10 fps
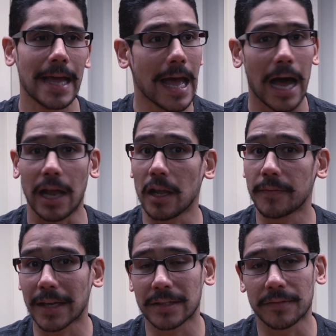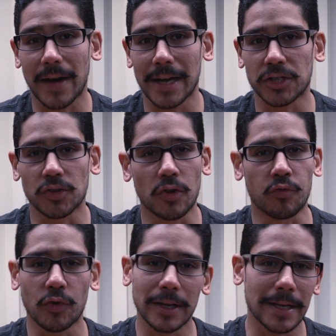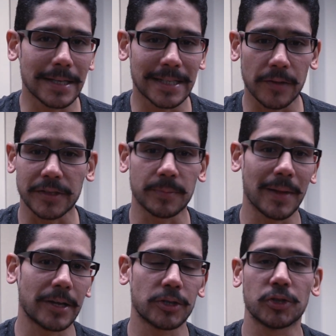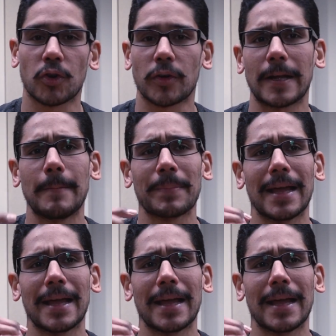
I love that device, really self-explanatory.